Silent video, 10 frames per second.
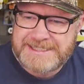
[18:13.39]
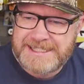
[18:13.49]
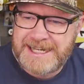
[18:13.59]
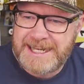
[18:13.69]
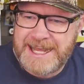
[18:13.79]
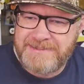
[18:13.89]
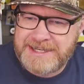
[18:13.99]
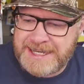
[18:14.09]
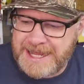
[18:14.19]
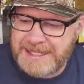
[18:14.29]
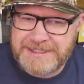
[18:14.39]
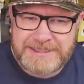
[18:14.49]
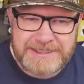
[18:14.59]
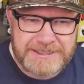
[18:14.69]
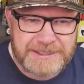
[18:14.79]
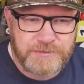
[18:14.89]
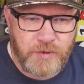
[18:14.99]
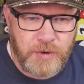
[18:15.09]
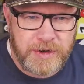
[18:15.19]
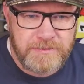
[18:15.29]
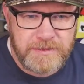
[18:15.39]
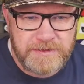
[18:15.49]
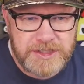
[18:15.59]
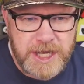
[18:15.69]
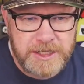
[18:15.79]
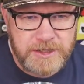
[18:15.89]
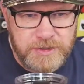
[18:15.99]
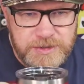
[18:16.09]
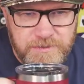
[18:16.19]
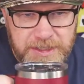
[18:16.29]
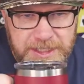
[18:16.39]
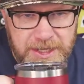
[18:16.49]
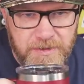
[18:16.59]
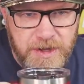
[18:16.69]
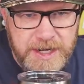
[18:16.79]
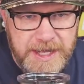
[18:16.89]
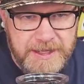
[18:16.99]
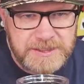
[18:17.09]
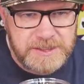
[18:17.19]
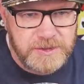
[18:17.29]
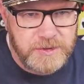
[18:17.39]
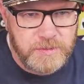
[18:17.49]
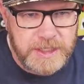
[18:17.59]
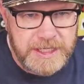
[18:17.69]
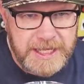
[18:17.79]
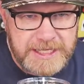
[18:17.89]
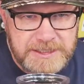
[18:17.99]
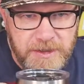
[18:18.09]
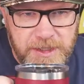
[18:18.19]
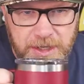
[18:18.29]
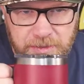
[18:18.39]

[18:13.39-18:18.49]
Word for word: Eleven dollars for a John Crews video on how to rig a Tokyo